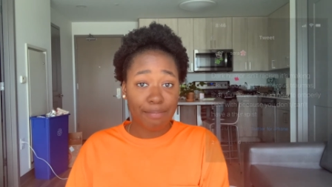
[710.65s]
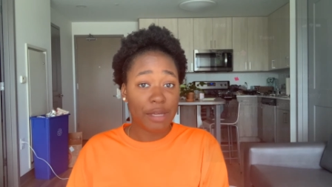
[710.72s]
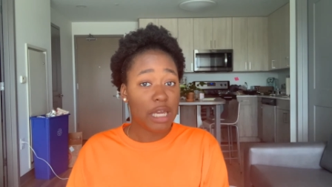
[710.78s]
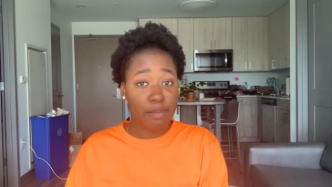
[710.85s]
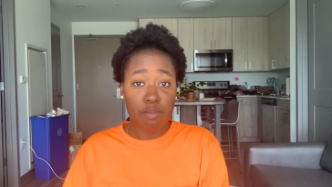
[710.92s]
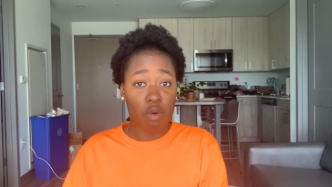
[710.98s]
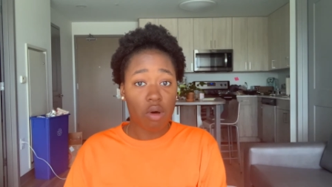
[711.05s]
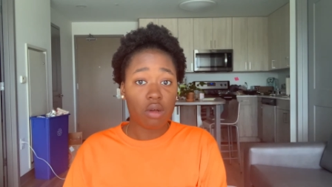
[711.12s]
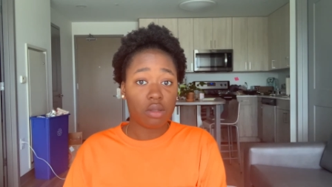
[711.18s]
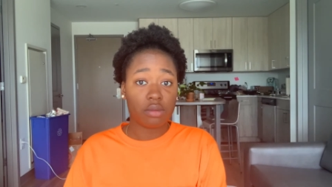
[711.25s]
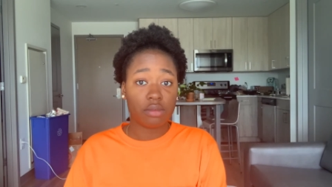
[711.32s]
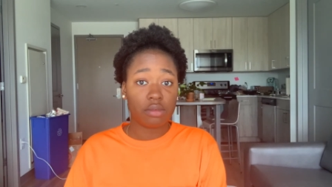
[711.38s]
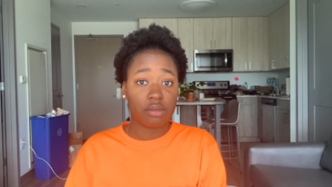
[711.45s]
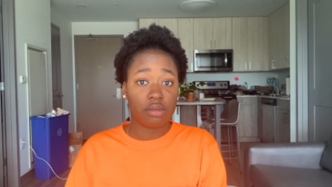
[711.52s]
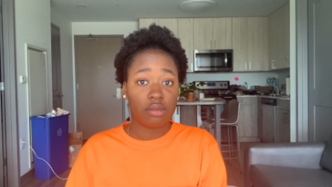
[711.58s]
people,
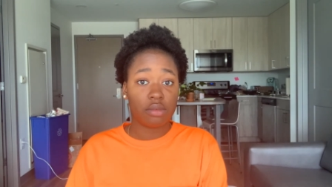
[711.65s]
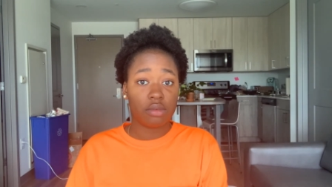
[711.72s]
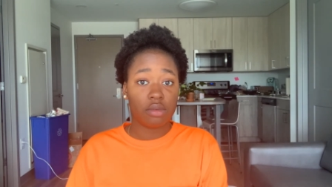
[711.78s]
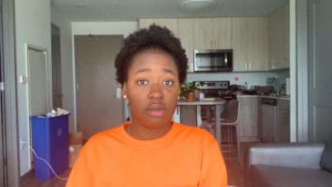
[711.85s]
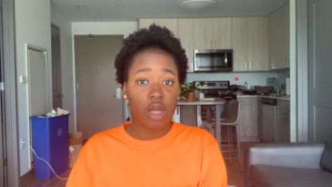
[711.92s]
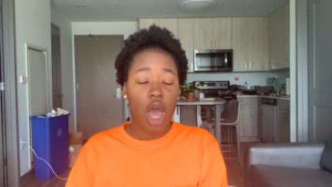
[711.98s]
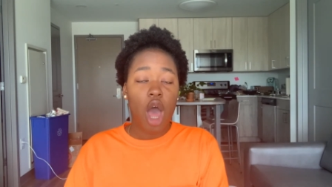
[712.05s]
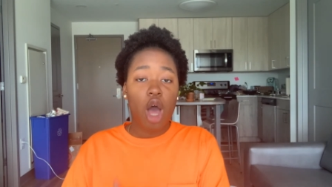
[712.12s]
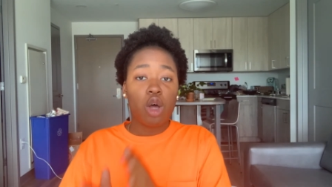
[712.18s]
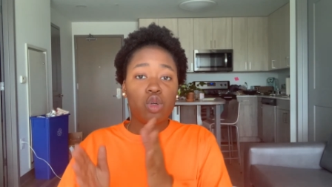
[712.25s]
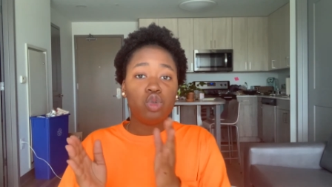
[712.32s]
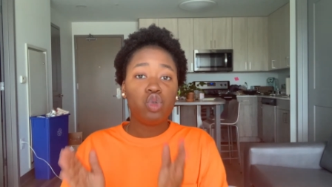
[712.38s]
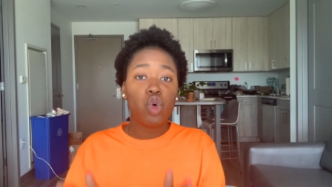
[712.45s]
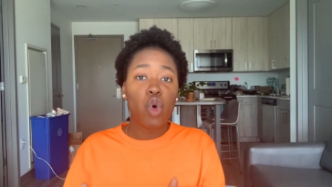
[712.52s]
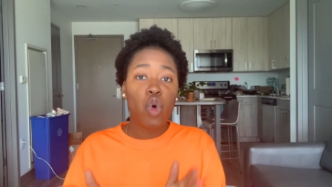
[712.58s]

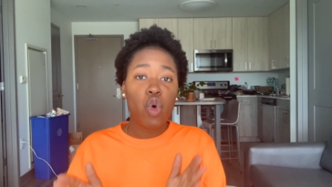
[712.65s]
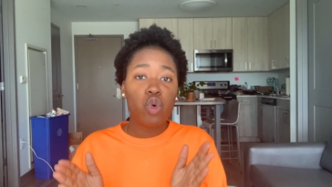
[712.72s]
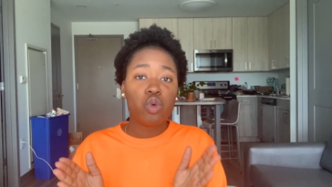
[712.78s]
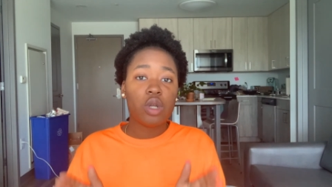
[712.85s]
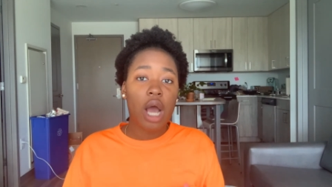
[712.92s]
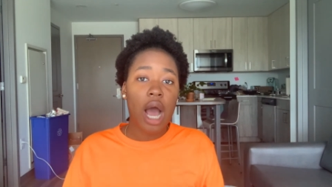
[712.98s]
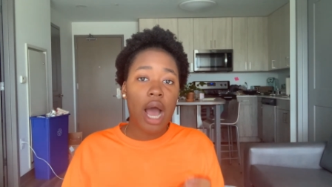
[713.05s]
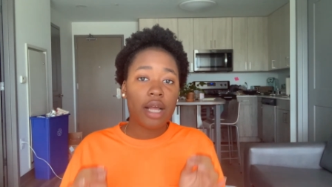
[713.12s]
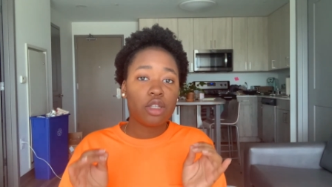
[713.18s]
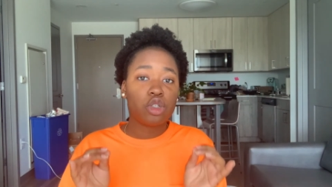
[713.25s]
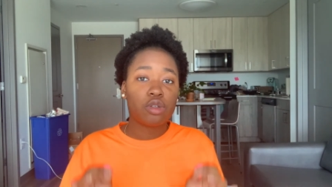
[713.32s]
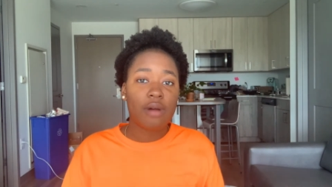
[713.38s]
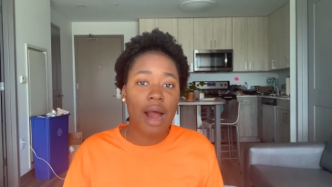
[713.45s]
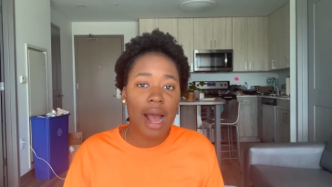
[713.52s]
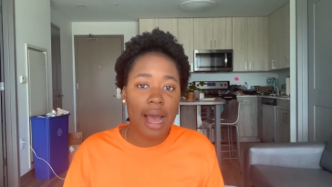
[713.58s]
do not
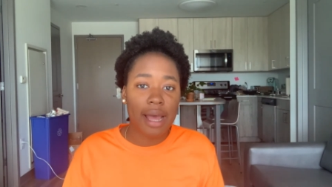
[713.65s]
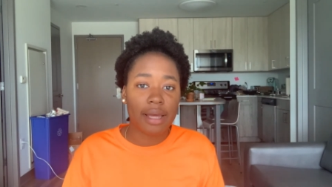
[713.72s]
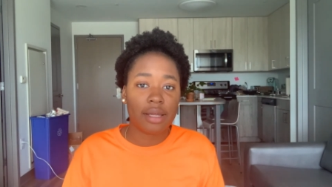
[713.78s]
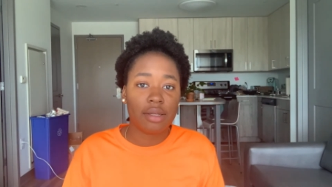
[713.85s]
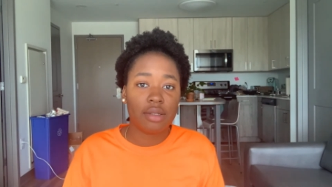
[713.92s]
try.